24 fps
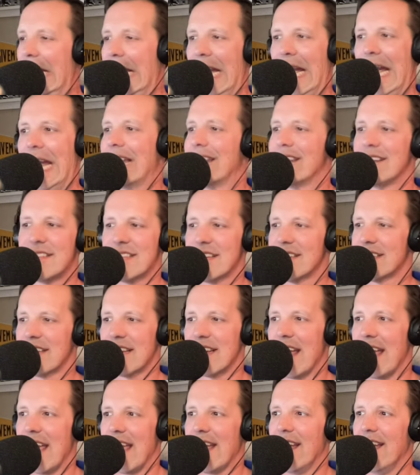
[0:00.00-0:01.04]
Hey, this isn't
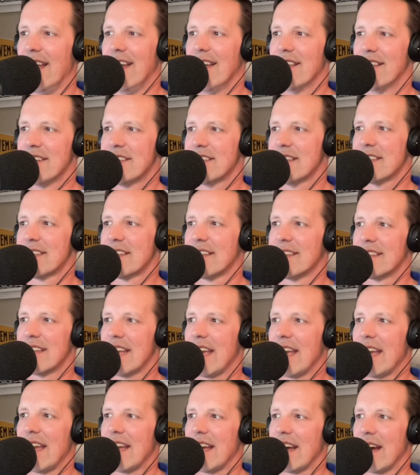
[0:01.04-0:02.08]

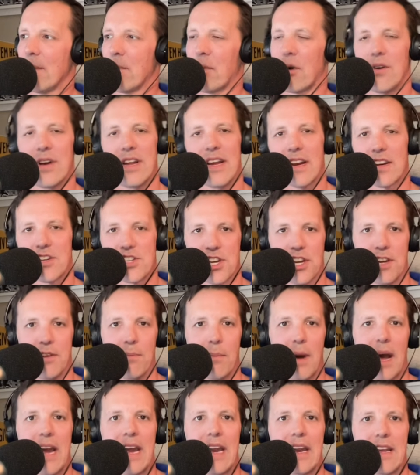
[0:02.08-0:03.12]
a prediction
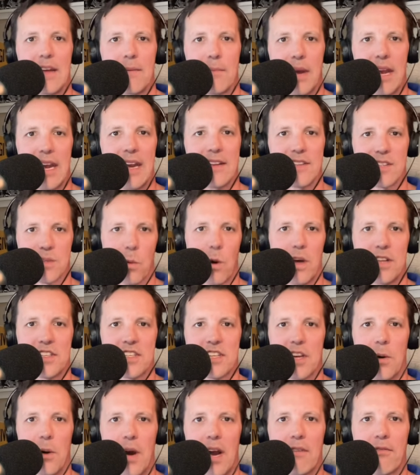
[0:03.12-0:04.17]
by any means
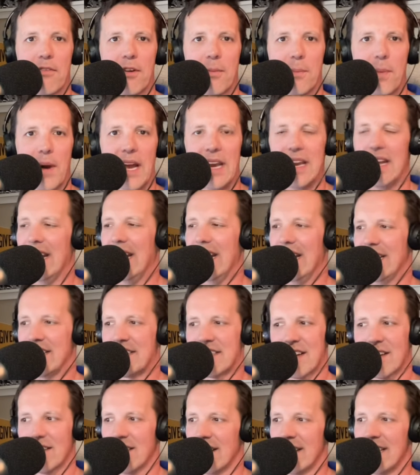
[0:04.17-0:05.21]
whatsoever, but it
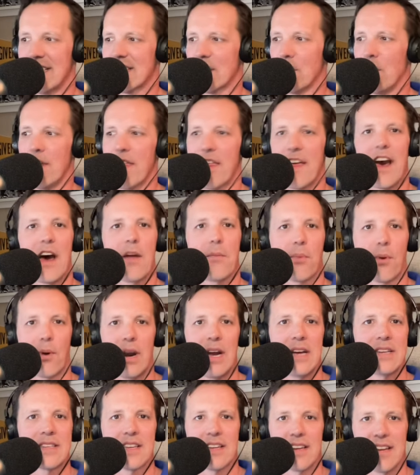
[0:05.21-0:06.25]
certainly isn't without
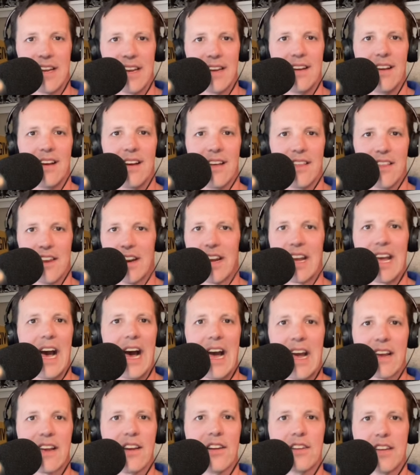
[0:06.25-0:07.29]
precedent that a
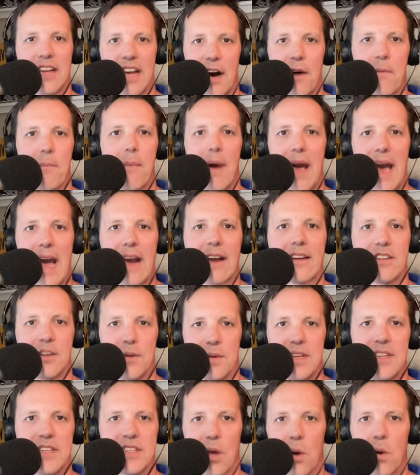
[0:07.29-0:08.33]
guy could come back to
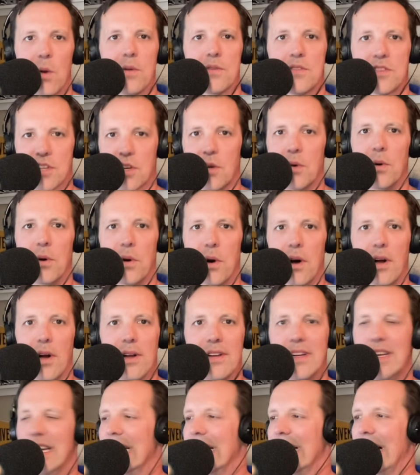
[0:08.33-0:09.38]
his old school.
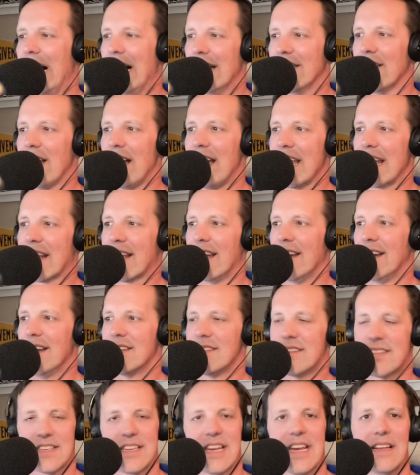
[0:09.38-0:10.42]
Unlike
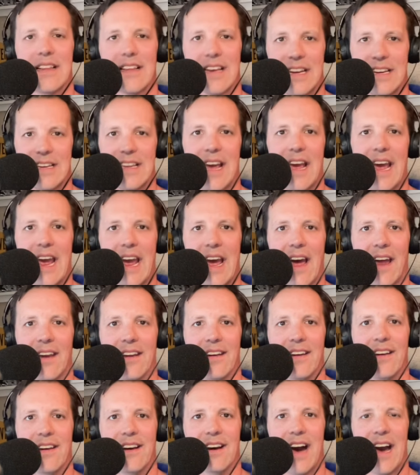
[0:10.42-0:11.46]
Steely Dan,
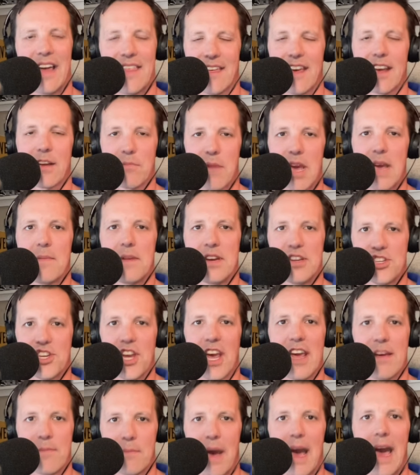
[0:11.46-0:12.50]
I think maybe
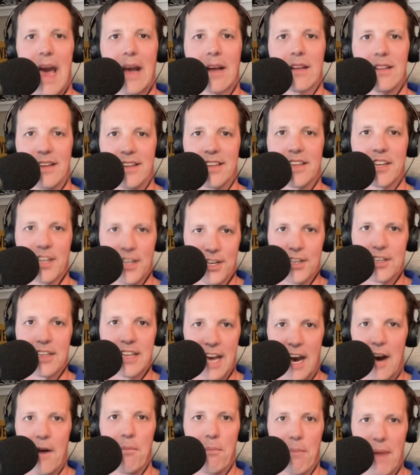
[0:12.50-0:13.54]
Jay Maclin could
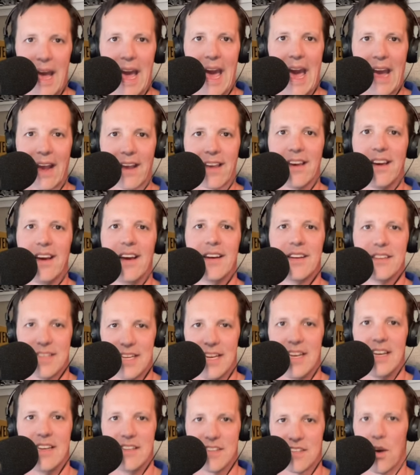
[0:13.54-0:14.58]
come back to
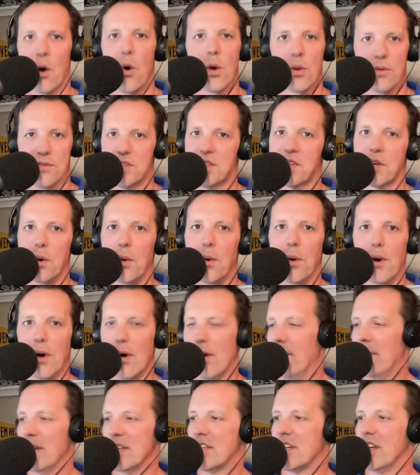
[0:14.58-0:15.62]
his old school.
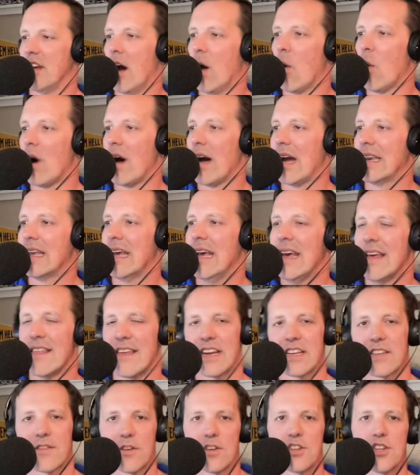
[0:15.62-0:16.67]
But you know what?
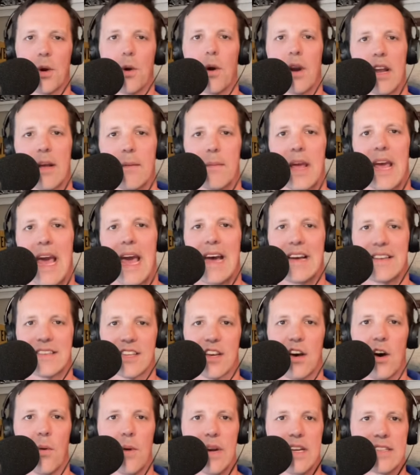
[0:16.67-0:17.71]
Thanks for joining me, as
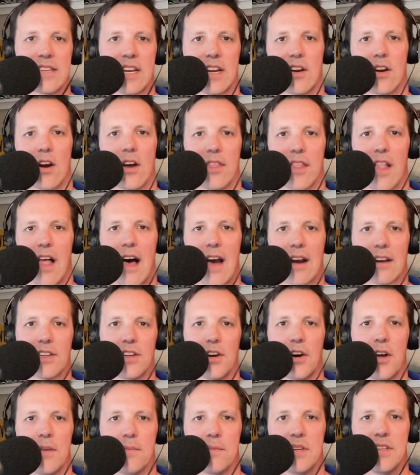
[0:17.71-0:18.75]
always, here on Locked
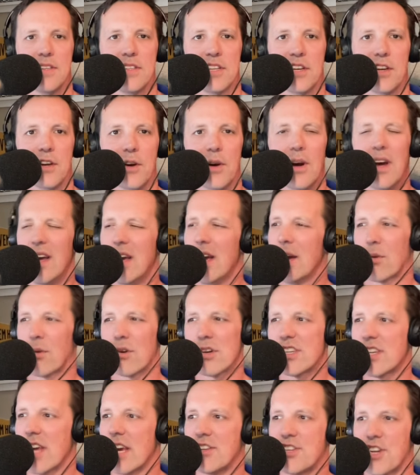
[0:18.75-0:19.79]
On Mizzou.
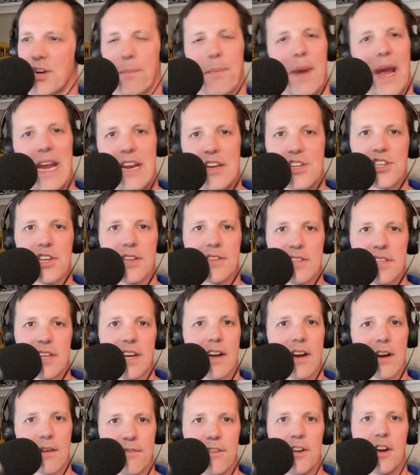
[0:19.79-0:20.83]
Appreciate your patience
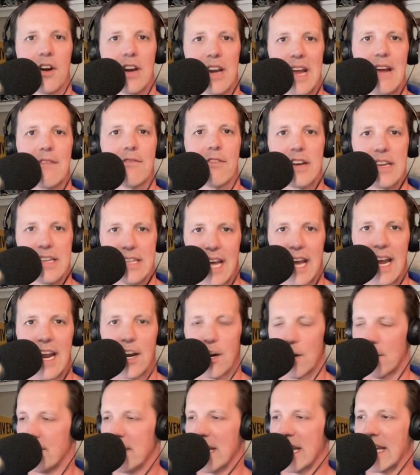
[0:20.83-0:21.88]
here if you're an
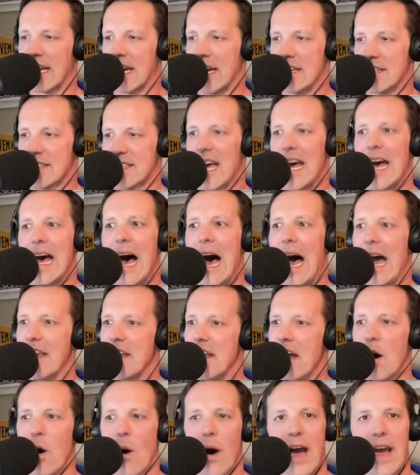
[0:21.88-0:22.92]
everydayer, because I
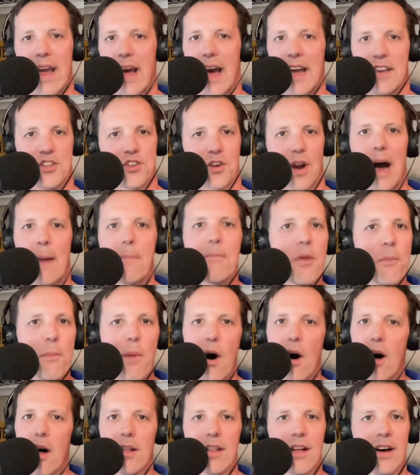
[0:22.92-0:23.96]
know I dropped the
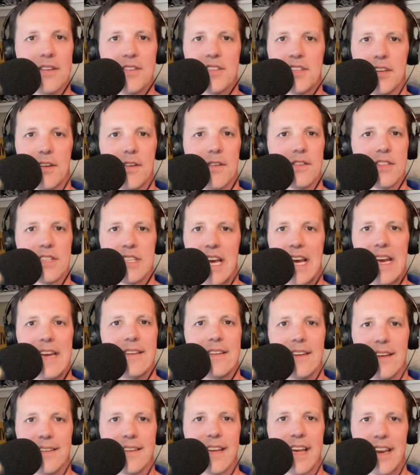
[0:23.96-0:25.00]
ball on Tuesday,
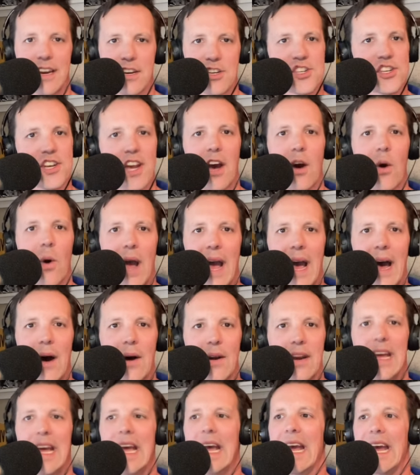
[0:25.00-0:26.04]
didn't get a show
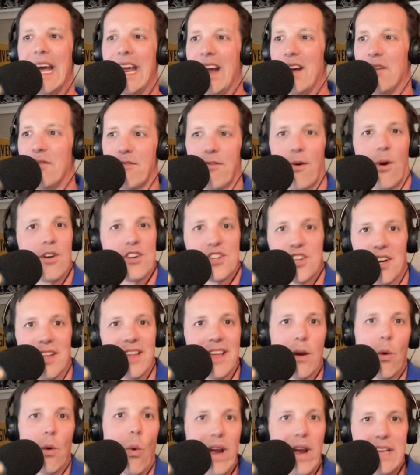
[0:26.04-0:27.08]
out, and
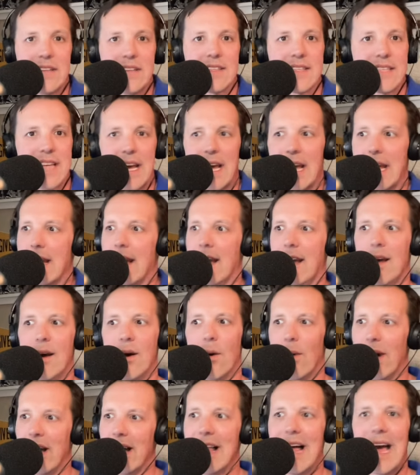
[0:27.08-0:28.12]
unfortunately Wednesday,
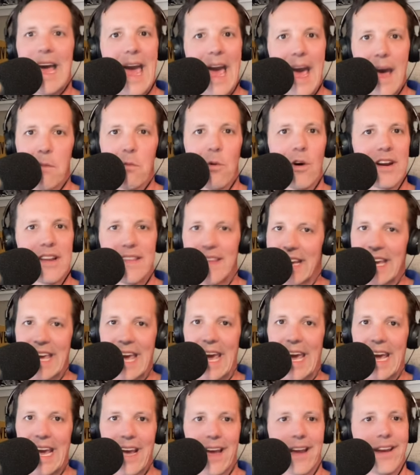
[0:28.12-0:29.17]
well, I had one in the
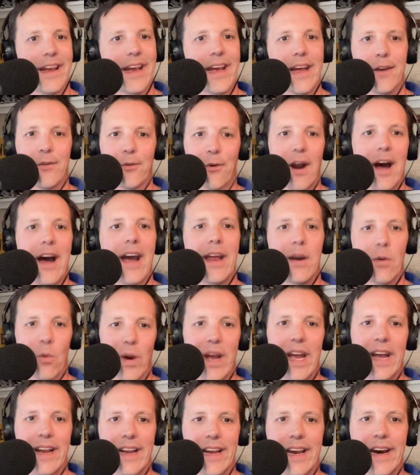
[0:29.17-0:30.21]
can, and Ryan
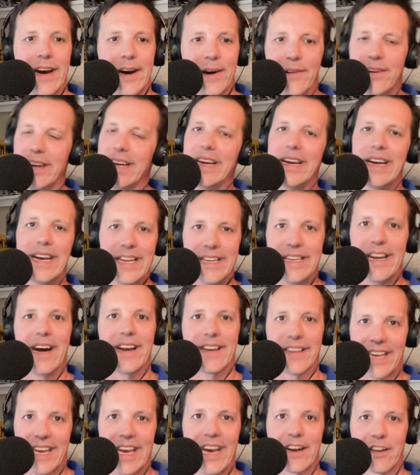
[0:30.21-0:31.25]
Wingo, he done
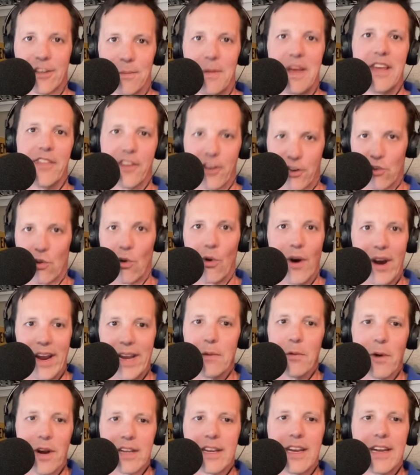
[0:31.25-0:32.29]
kicked me in the groin.
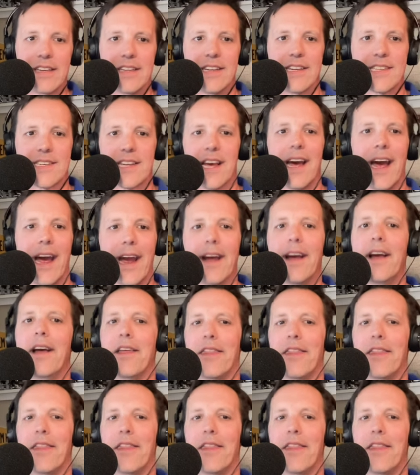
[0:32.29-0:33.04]
What can you say?